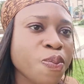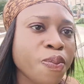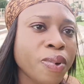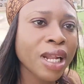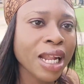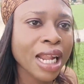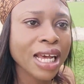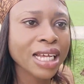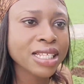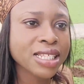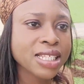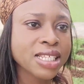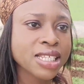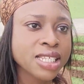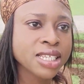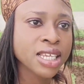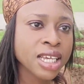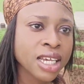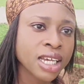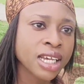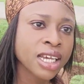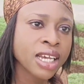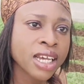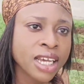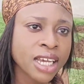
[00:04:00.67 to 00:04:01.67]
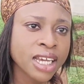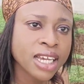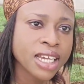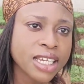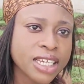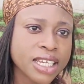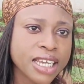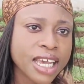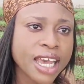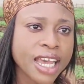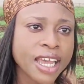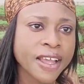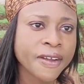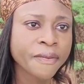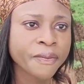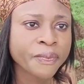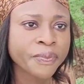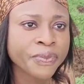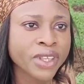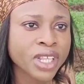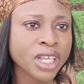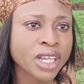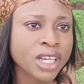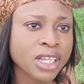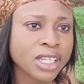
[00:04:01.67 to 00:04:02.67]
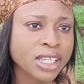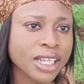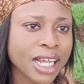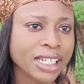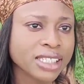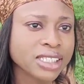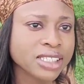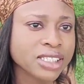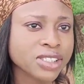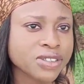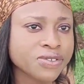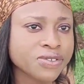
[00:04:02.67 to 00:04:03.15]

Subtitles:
plant here that